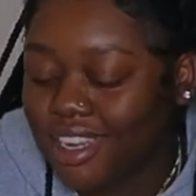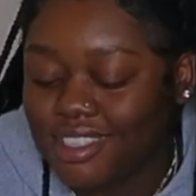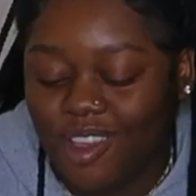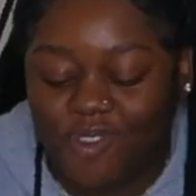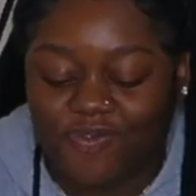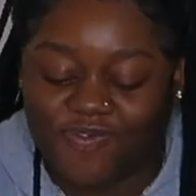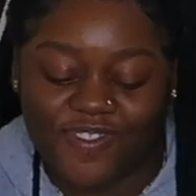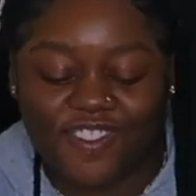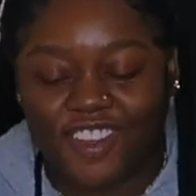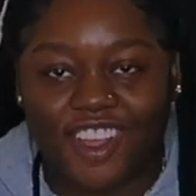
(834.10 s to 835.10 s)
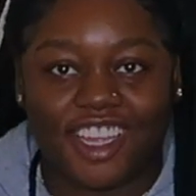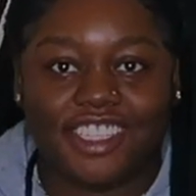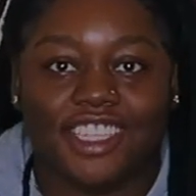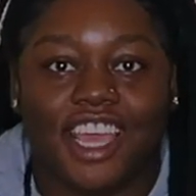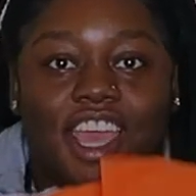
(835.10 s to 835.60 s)
So, of
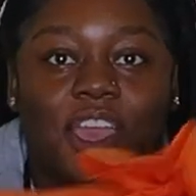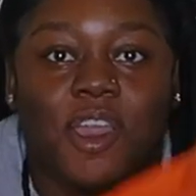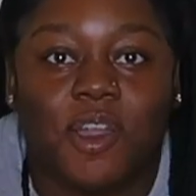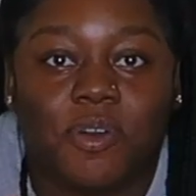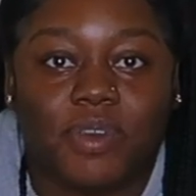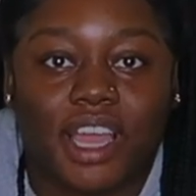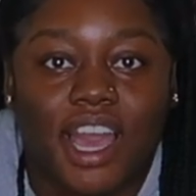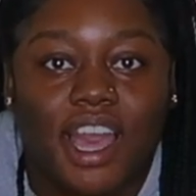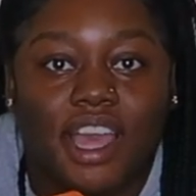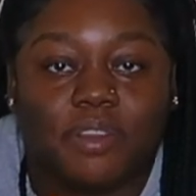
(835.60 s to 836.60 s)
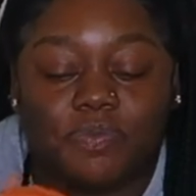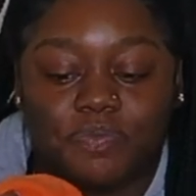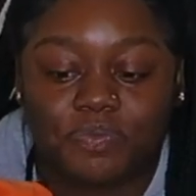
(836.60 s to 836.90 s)
course, we got